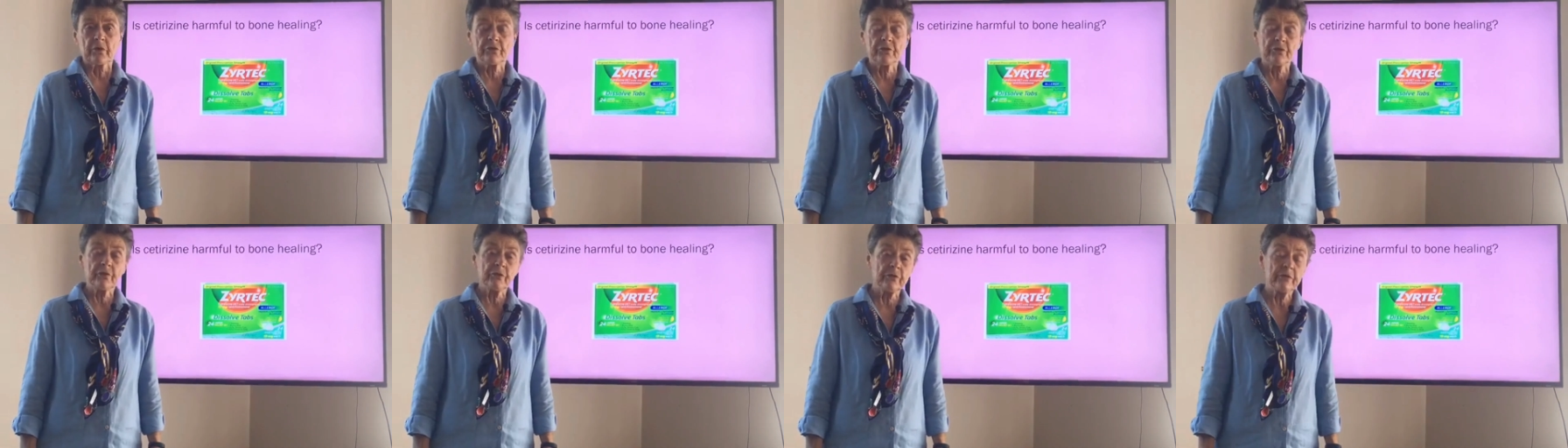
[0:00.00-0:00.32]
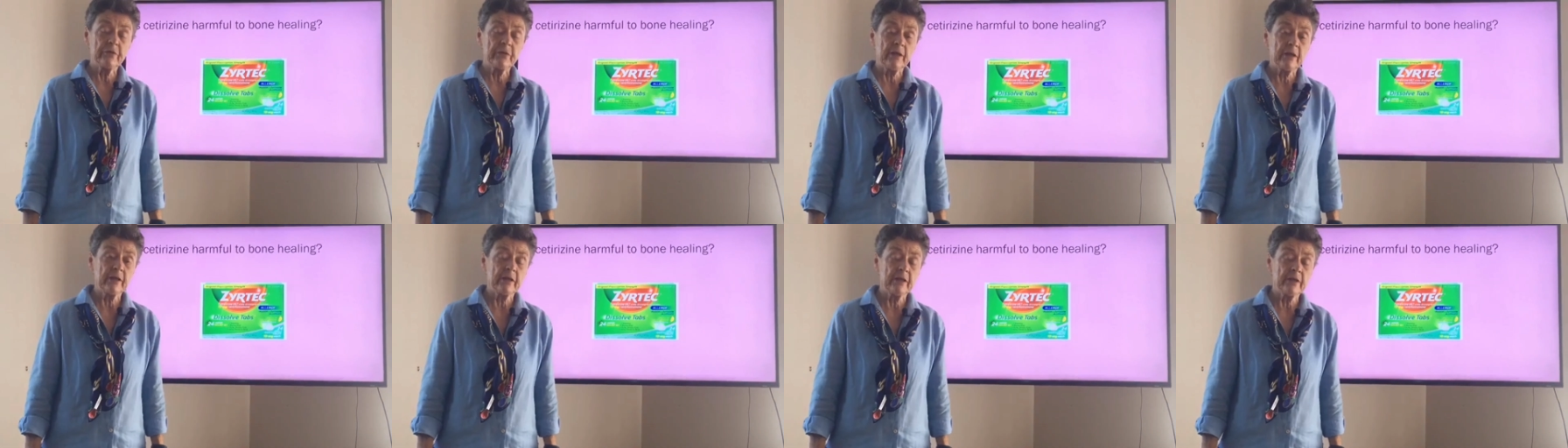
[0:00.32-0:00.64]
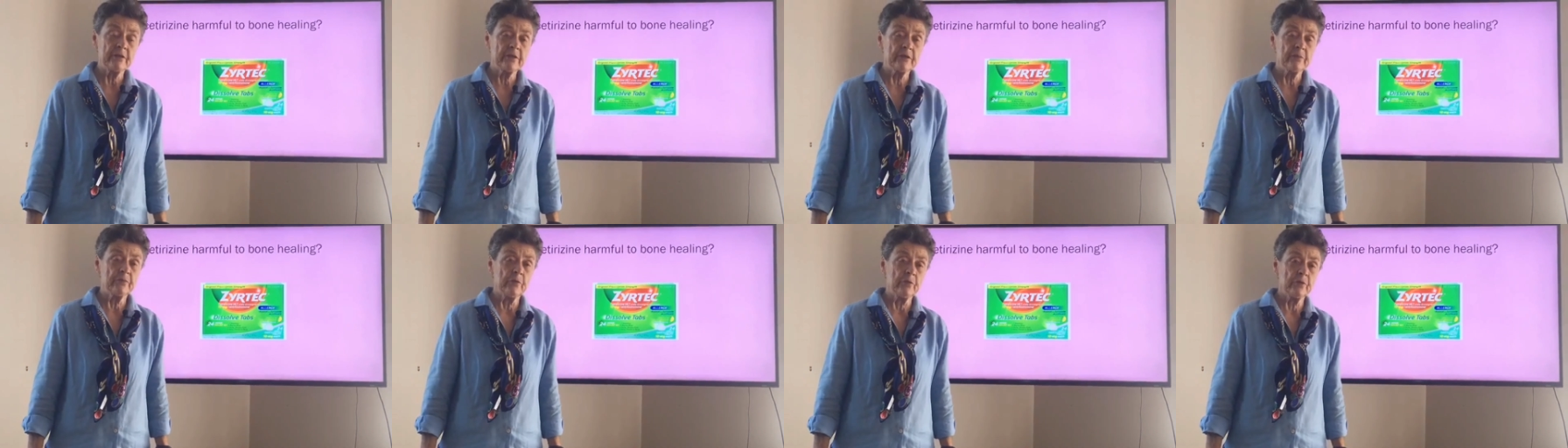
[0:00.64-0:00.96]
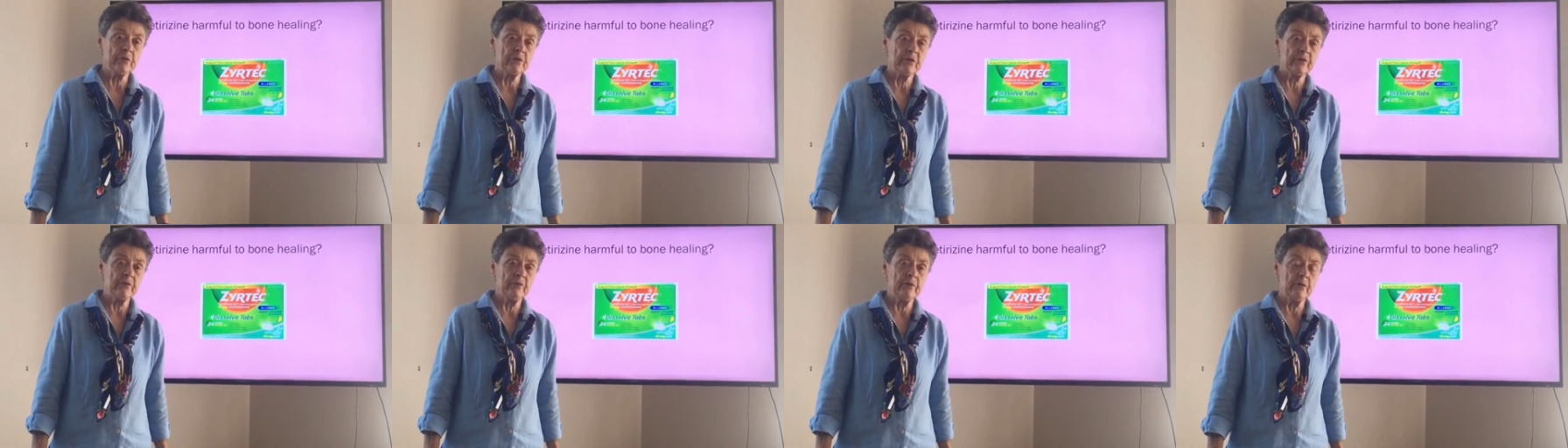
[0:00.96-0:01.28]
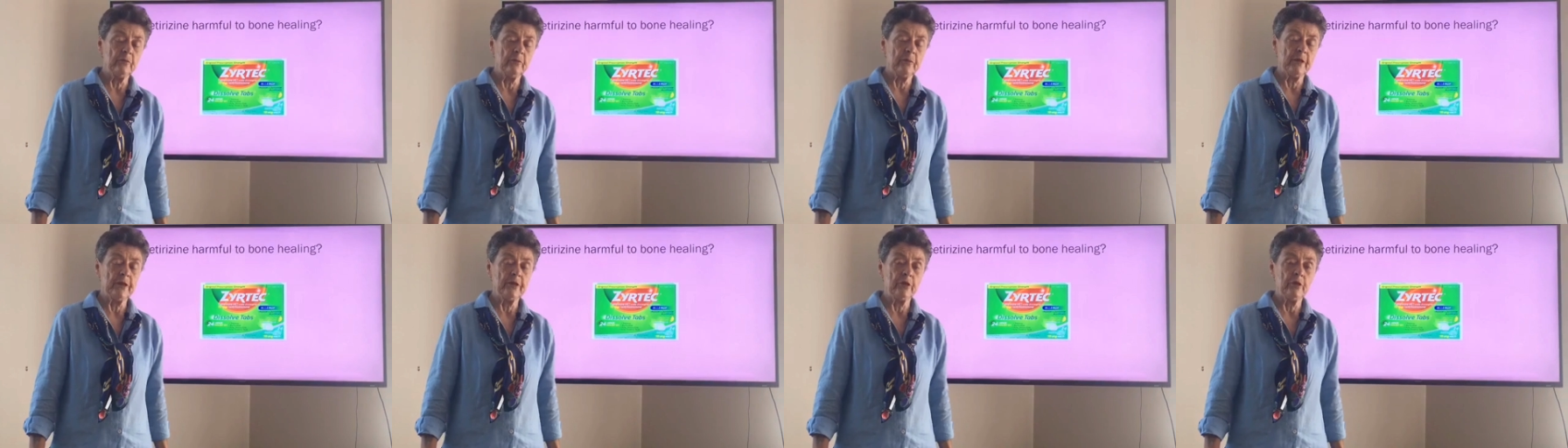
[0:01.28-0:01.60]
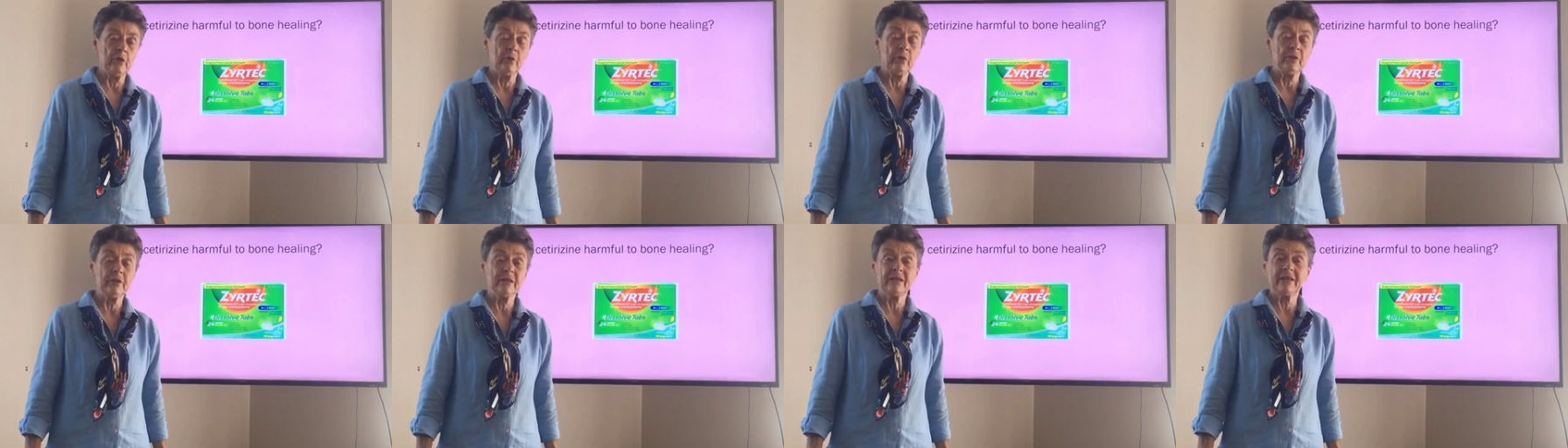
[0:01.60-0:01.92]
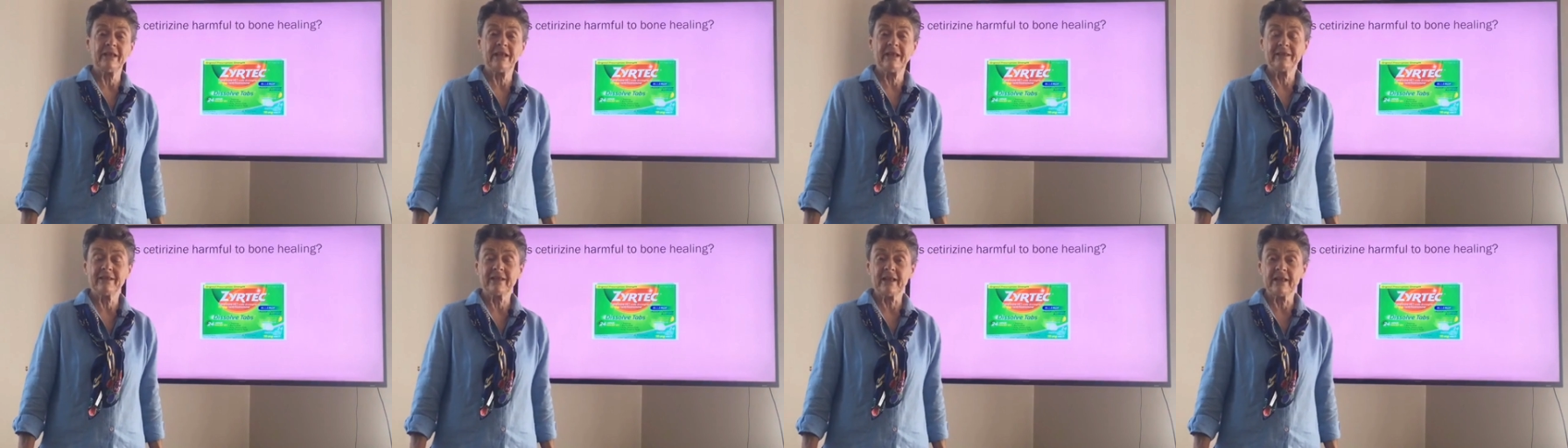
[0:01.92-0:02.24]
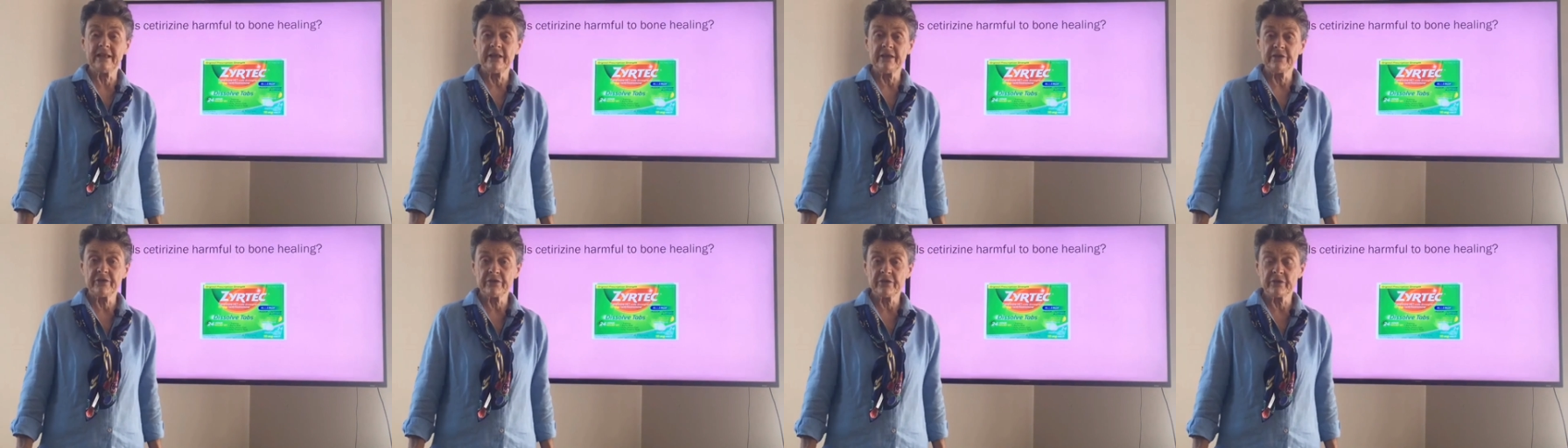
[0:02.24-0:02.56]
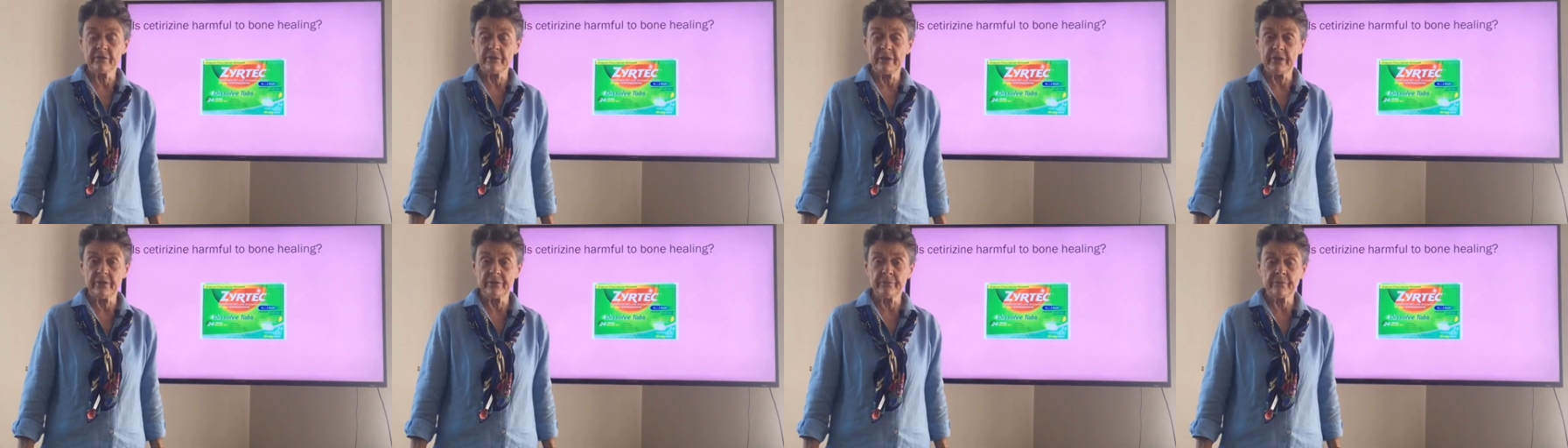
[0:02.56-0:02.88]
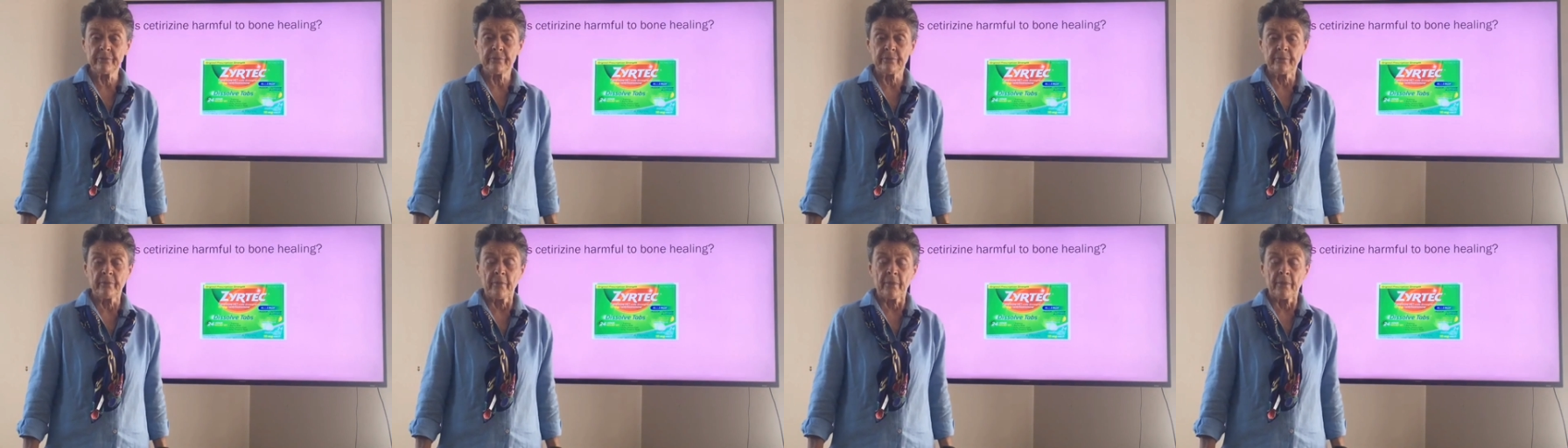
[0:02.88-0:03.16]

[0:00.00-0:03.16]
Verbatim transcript: Zyrtec, as most of you might know, is an antihistamine